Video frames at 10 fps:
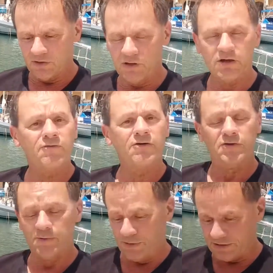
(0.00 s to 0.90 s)
you are
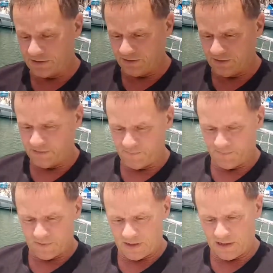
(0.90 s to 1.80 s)
very busy
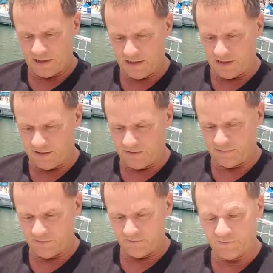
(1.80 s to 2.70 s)
and
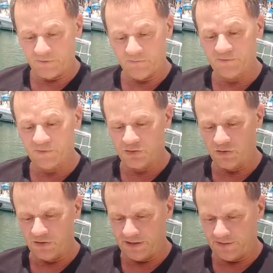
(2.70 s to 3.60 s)
um, with, with the
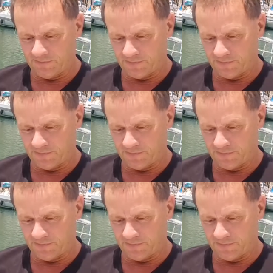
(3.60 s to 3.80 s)
journey.